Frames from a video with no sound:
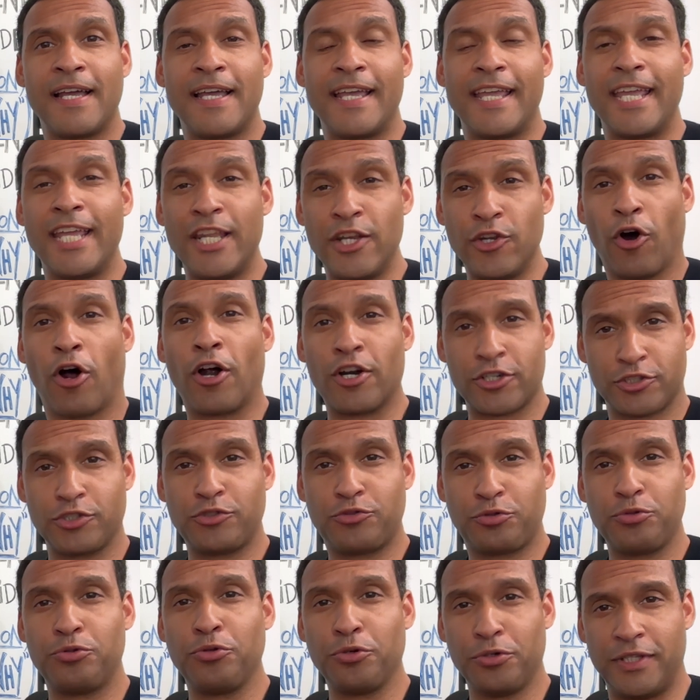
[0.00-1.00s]
In
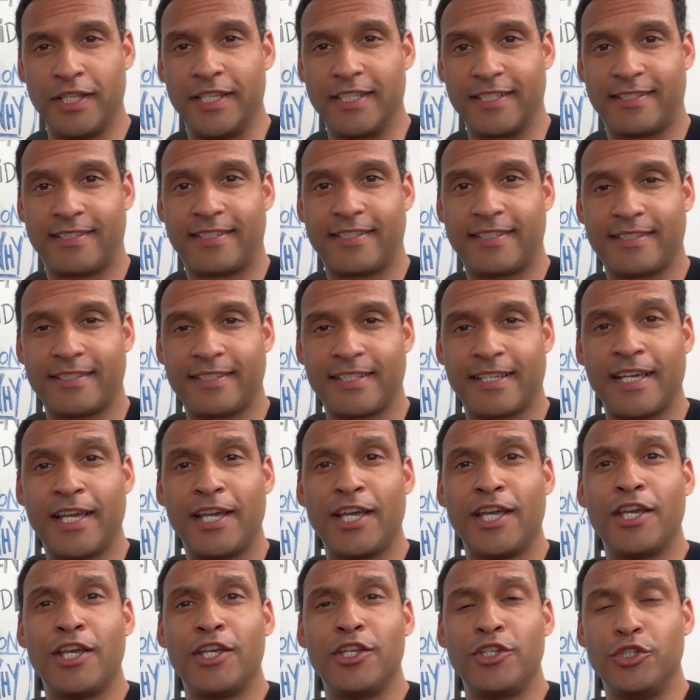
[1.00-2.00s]
order to do this,
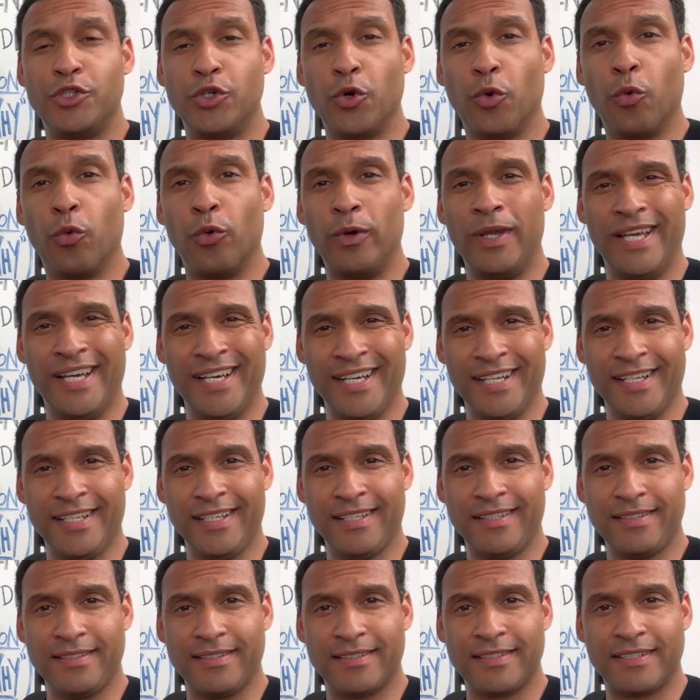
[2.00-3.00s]
you
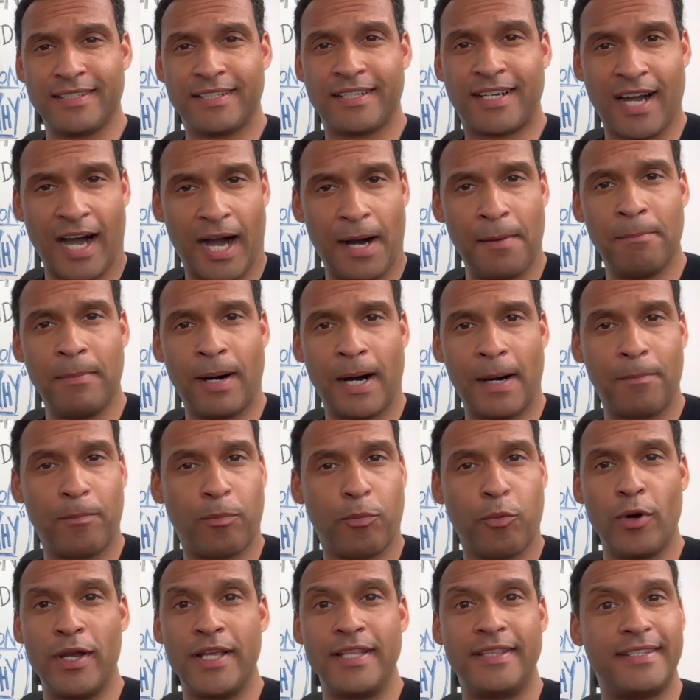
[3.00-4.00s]
will come
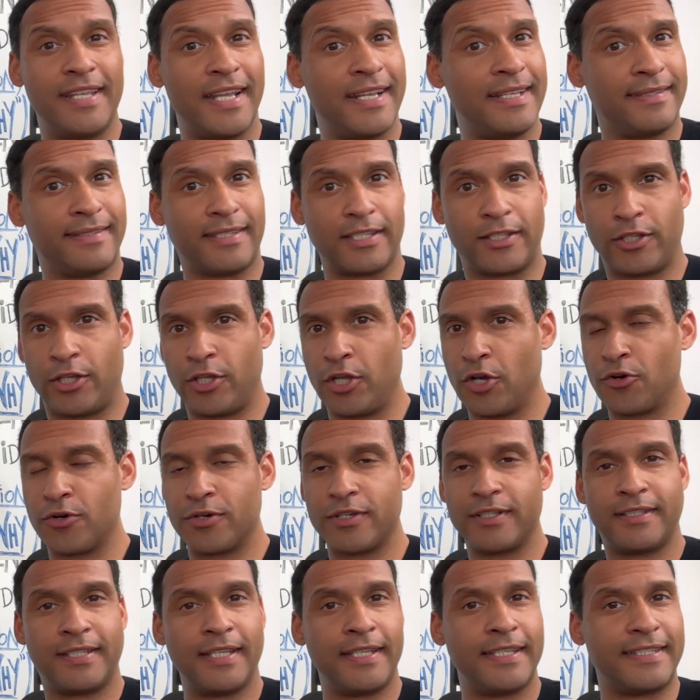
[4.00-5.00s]
up with
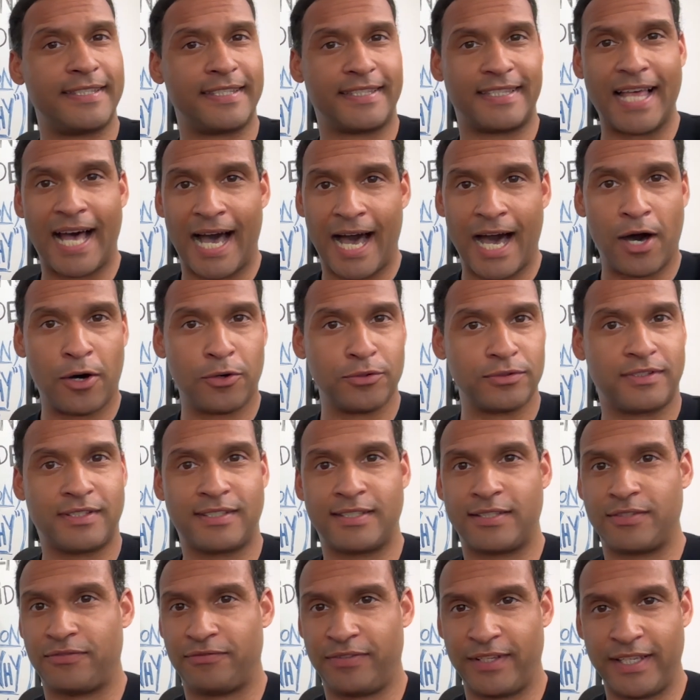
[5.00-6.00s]
insecurities,
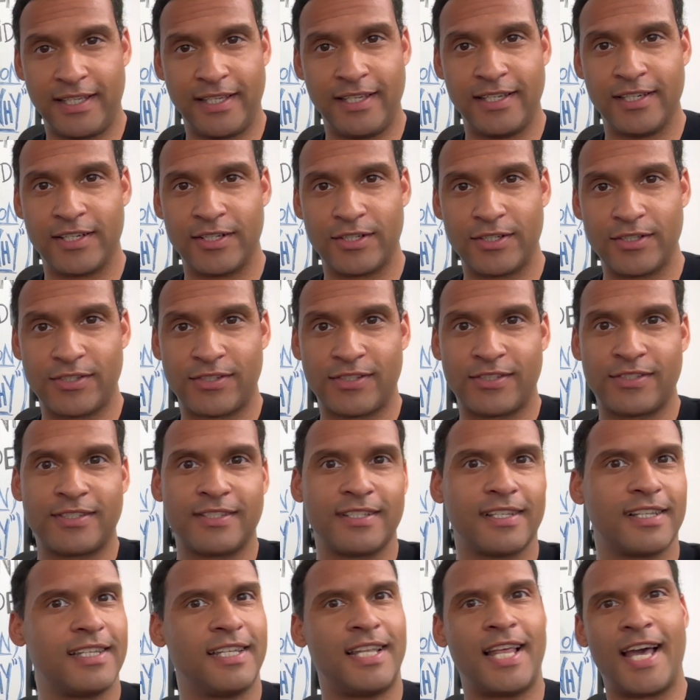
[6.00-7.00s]
doubts,
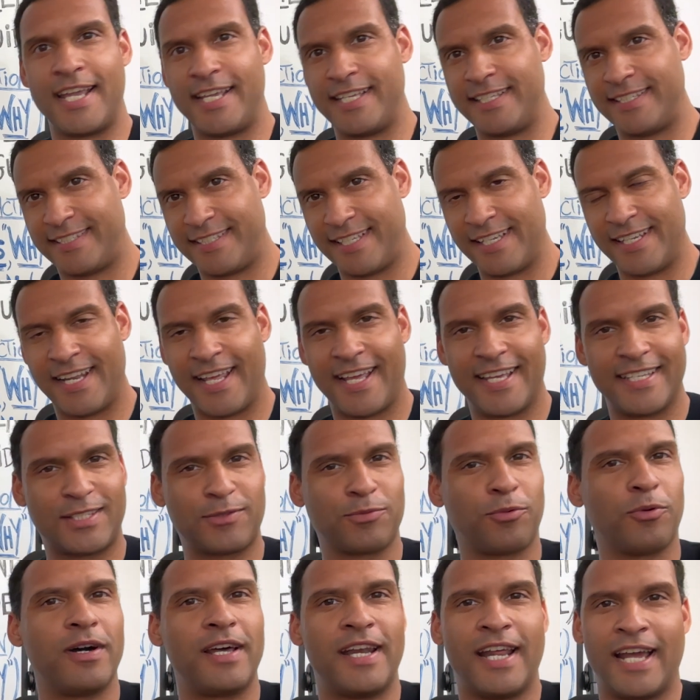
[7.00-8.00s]
fears,
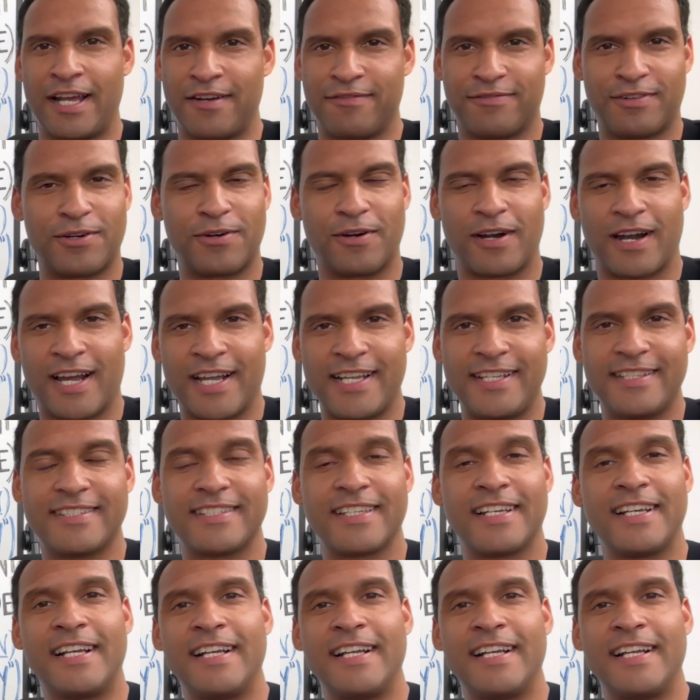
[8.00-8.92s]
laziness, whatever, right?